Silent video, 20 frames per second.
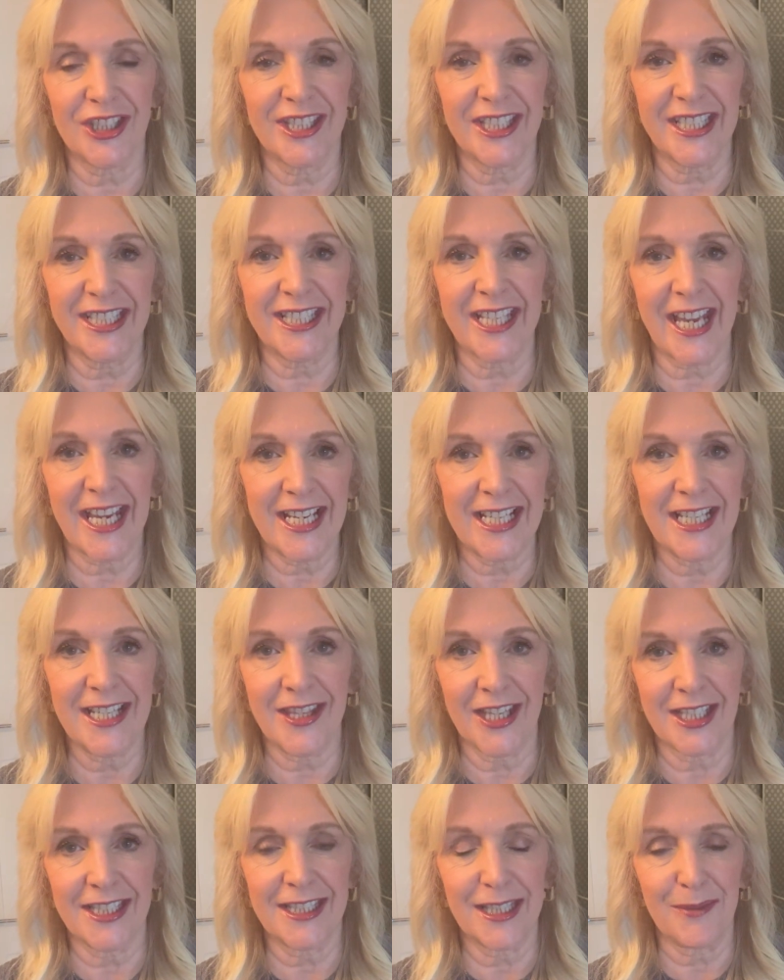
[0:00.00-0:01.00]
and daily
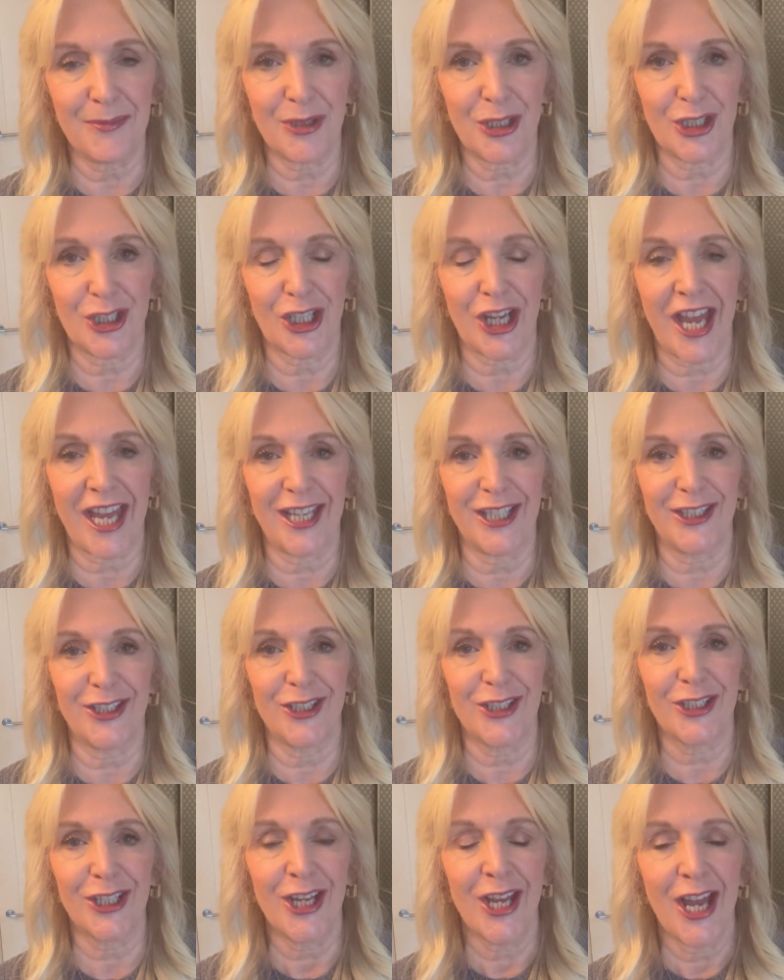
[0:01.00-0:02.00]
they seem to
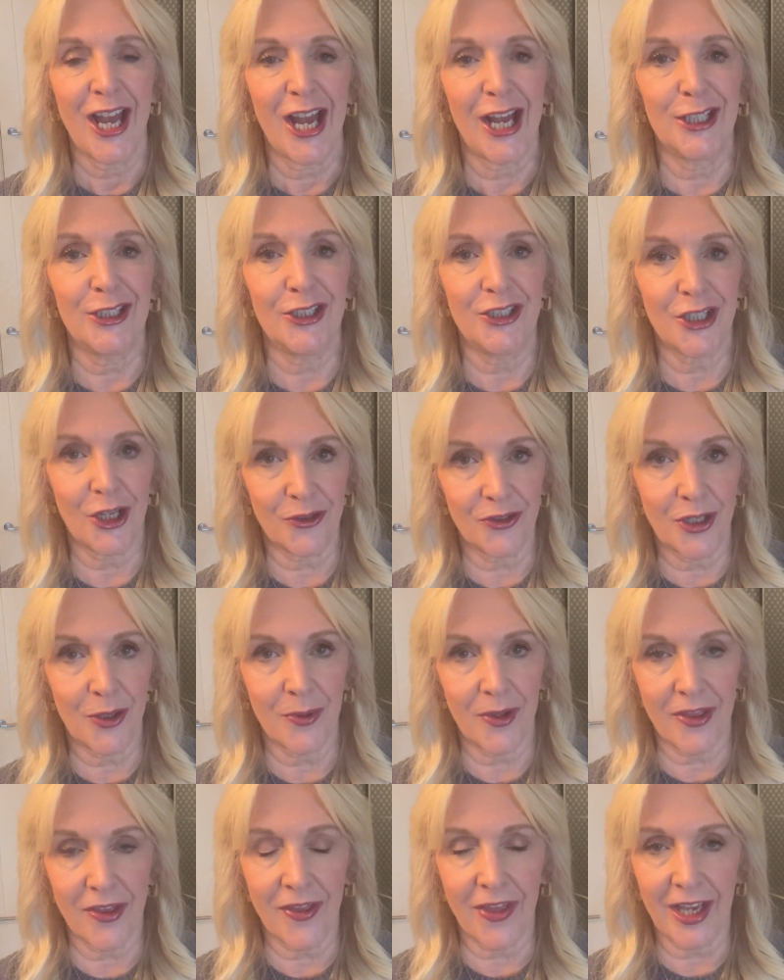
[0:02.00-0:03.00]
change and you don't know
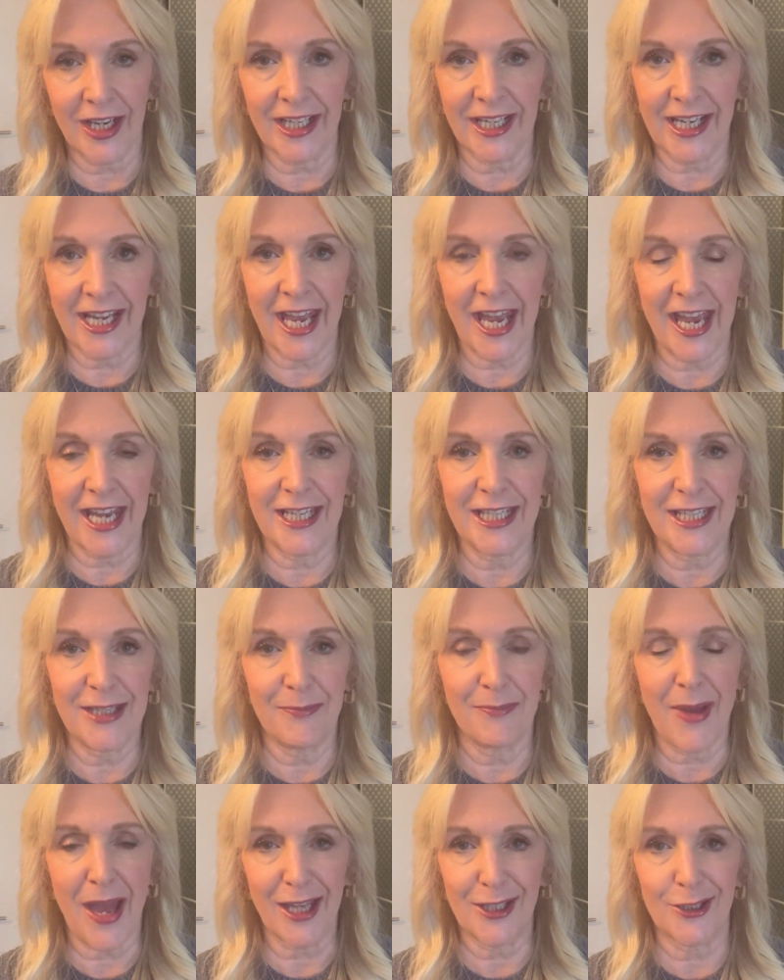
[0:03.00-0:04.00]
whether they're going to get any
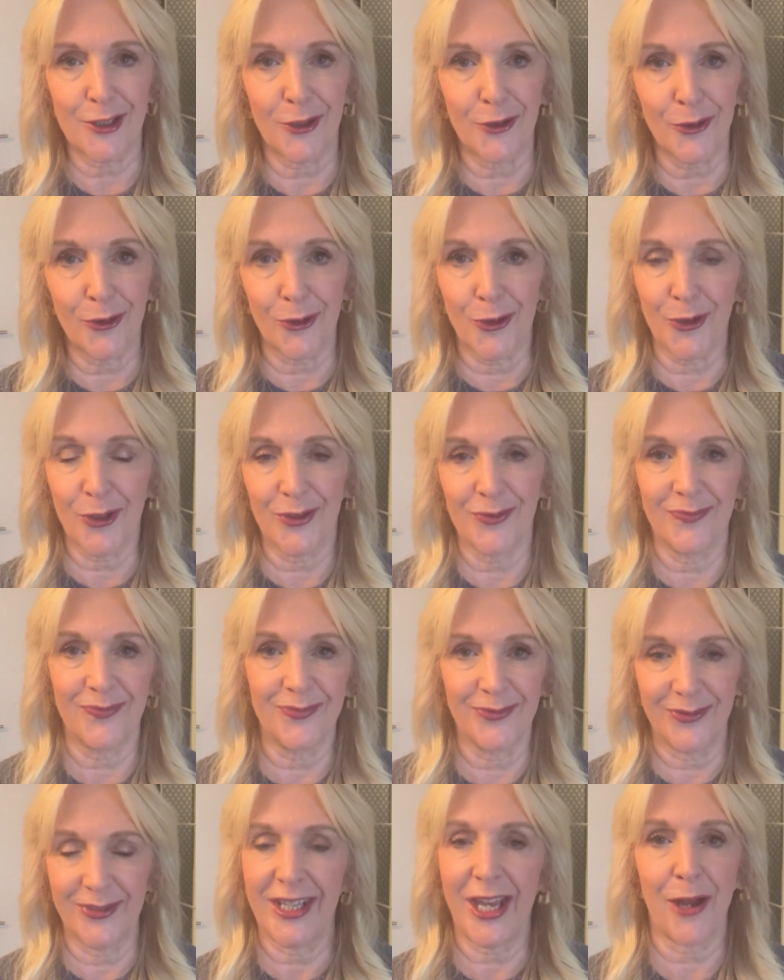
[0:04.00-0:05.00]
better or
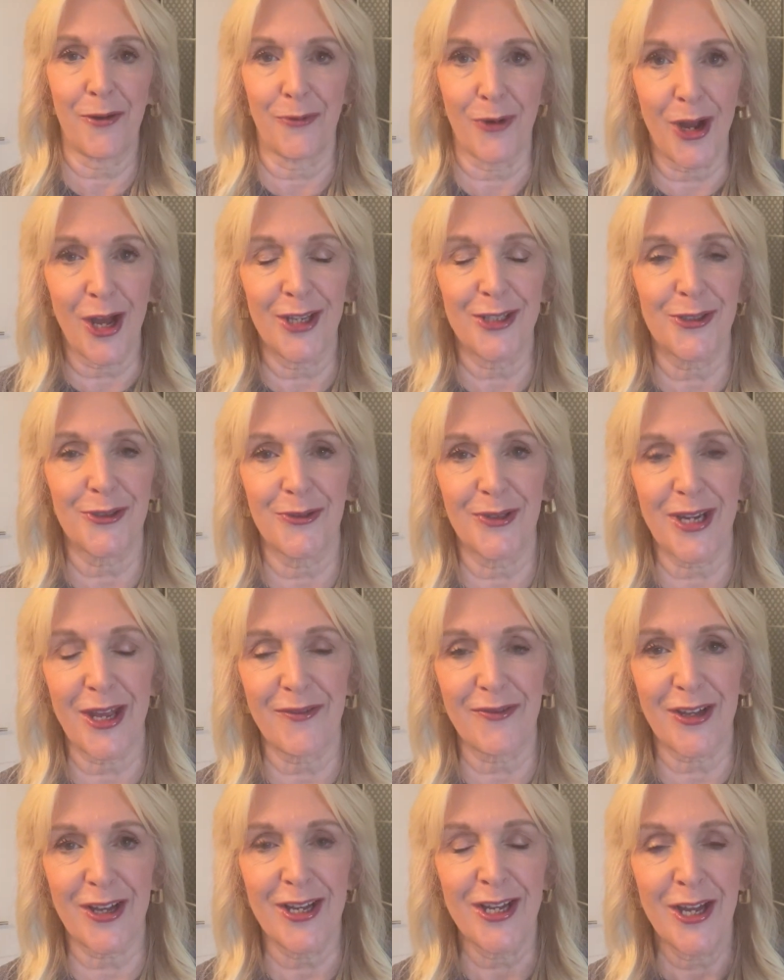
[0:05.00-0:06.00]
get worse or
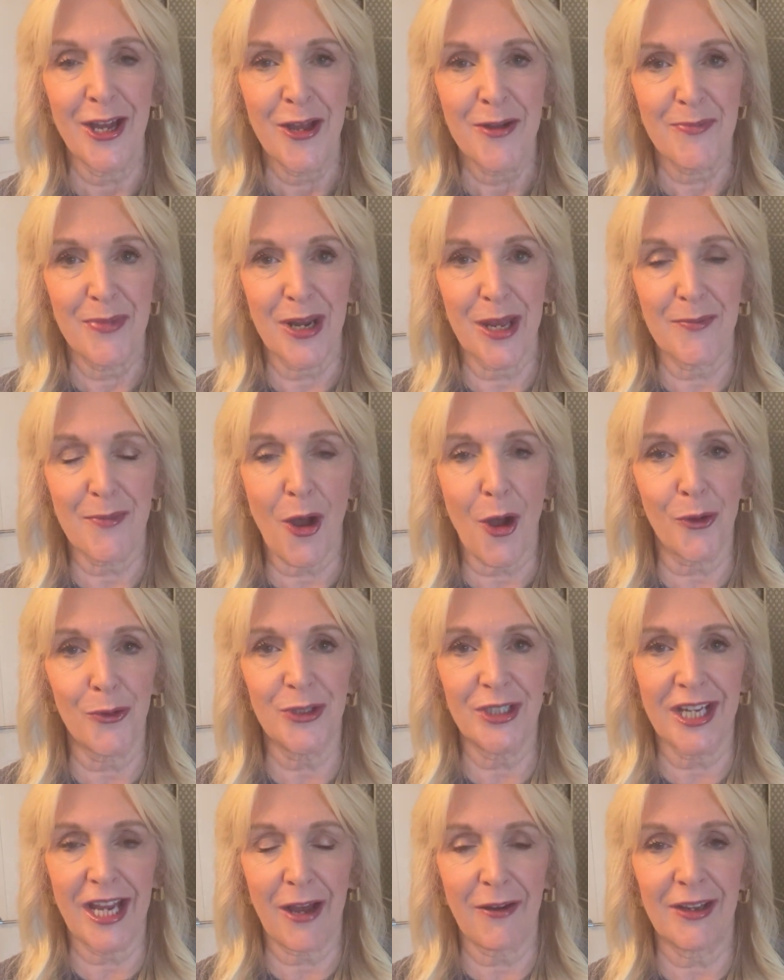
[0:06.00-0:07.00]
whatever. But I'm
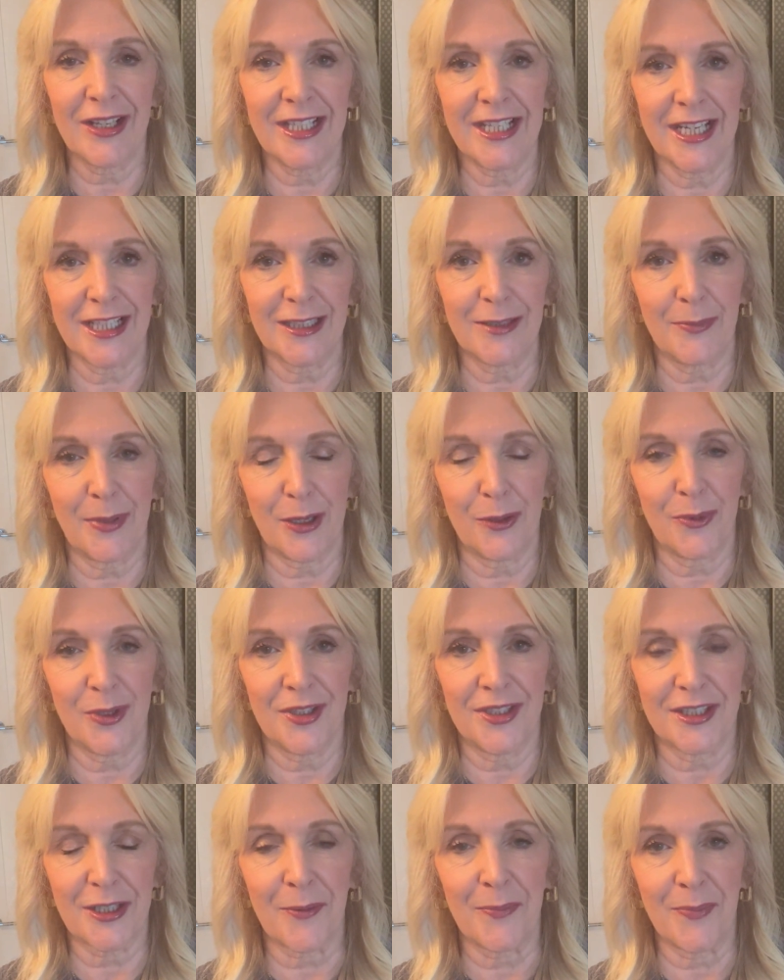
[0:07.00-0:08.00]
holding out a little bit with
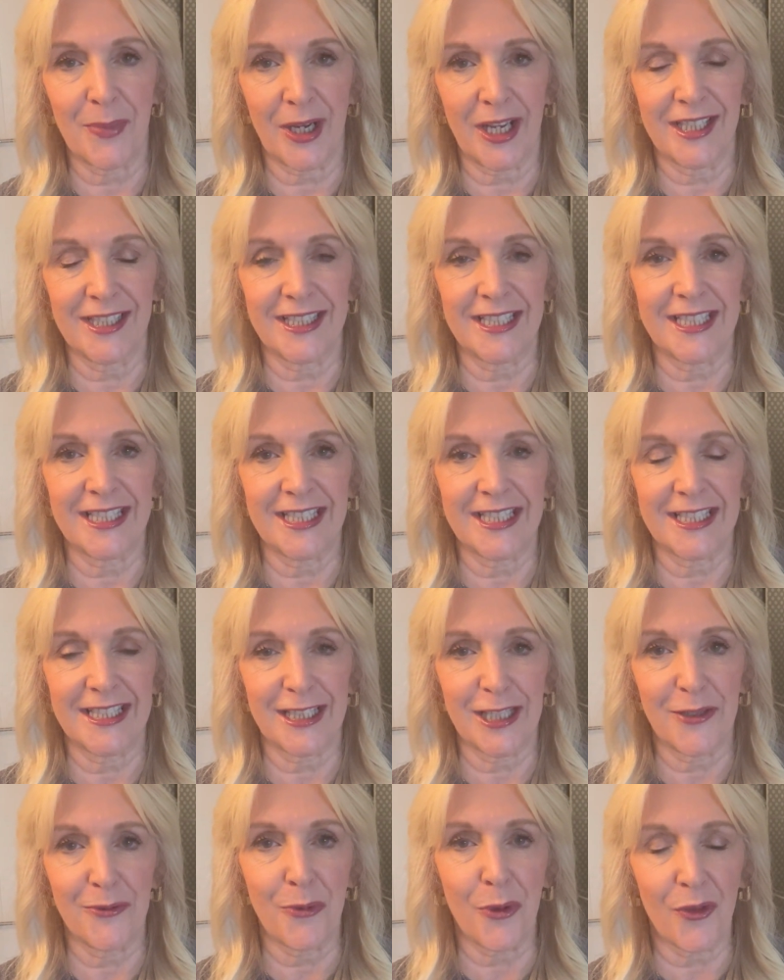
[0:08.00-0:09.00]
some places to
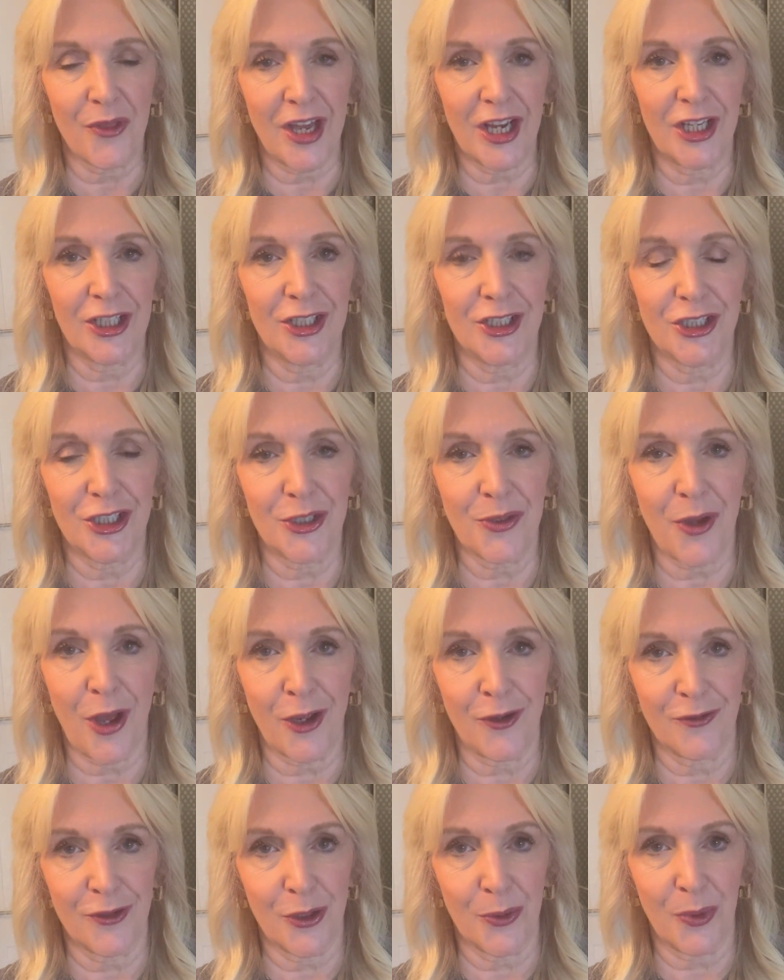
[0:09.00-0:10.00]
see what they're going to do
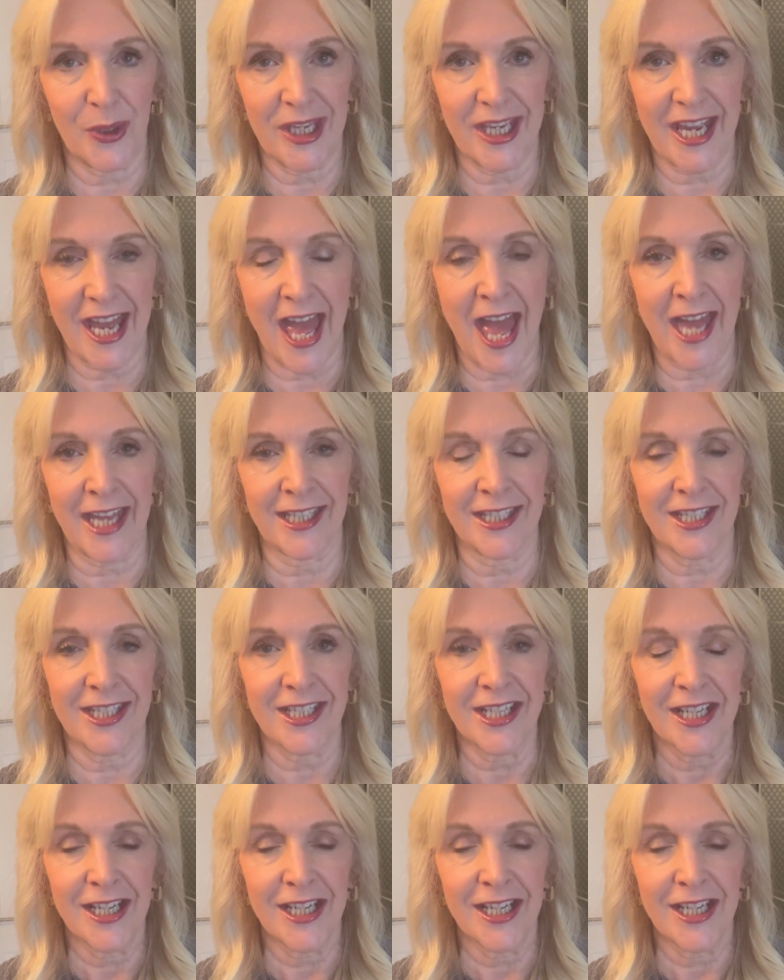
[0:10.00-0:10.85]
over the weekend.